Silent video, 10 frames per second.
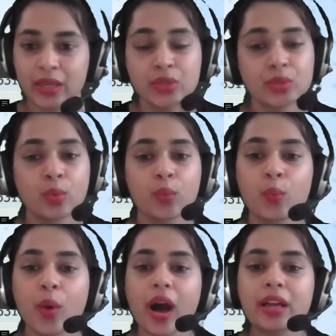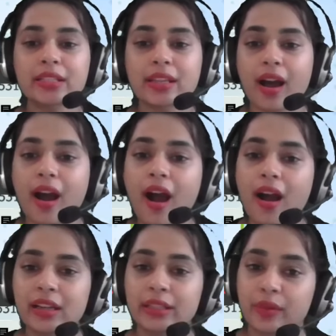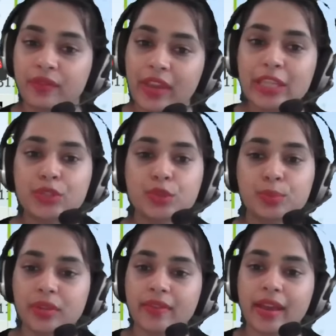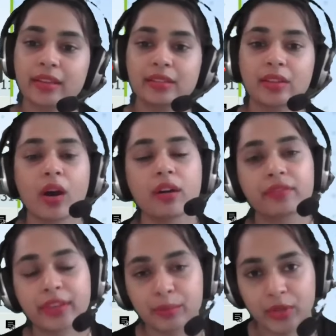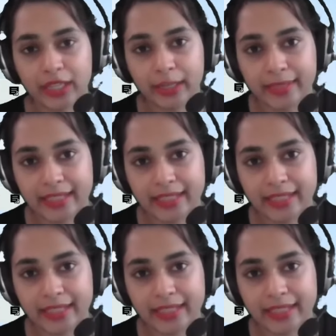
So what are the ways to prevent of communicable